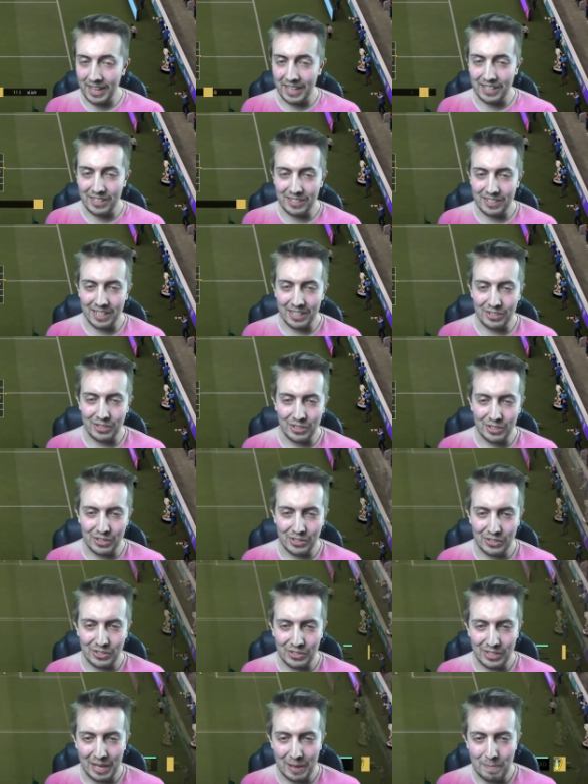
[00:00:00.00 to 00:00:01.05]
He just literally just
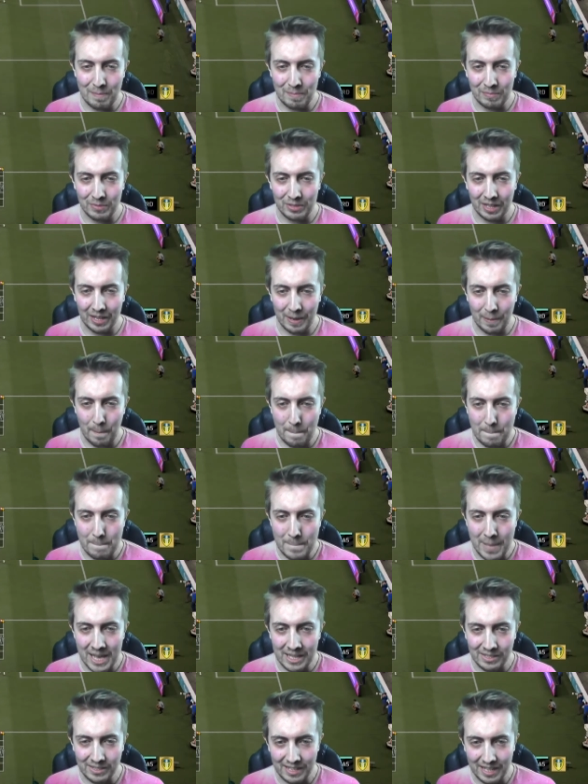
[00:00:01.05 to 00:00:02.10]
skimmed like
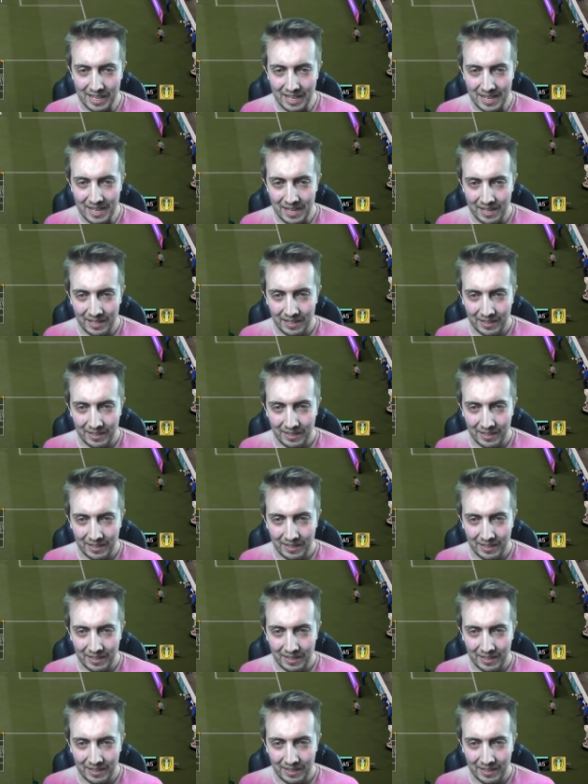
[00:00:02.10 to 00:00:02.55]
Messi